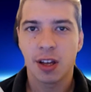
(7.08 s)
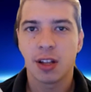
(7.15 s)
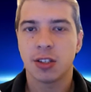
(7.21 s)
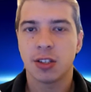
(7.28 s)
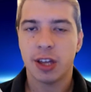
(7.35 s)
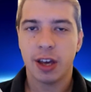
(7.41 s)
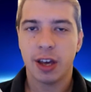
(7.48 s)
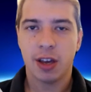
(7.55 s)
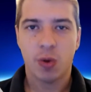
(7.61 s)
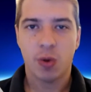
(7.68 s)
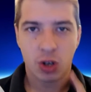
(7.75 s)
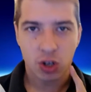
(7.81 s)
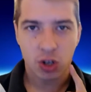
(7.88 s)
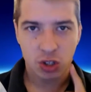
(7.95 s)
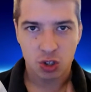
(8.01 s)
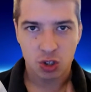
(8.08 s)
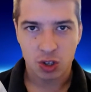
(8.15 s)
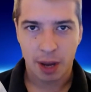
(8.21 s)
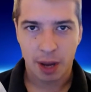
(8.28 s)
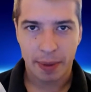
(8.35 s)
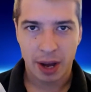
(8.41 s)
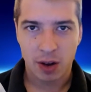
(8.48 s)
Today we're going to
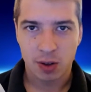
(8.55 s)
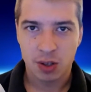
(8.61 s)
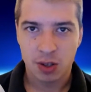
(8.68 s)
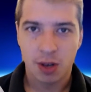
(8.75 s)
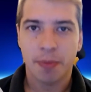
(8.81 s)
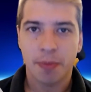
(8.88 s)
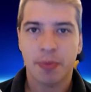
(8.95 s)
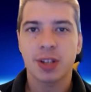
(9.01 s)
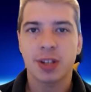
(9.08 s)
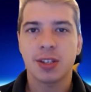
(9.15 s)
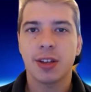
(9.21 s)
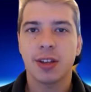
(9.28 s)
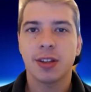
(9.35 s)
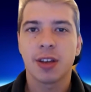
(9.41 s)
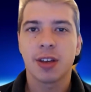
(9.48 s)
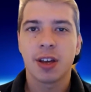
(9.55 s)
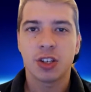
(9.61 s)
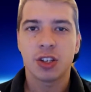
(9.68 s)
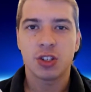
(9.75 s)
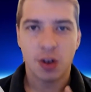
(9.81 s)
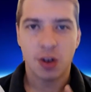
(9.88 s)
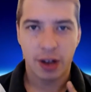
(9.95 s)
talk about President
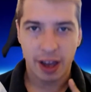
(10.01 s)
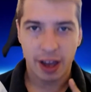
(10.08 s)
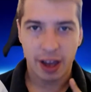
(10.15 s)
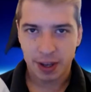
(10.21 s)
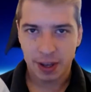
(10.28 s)
John F.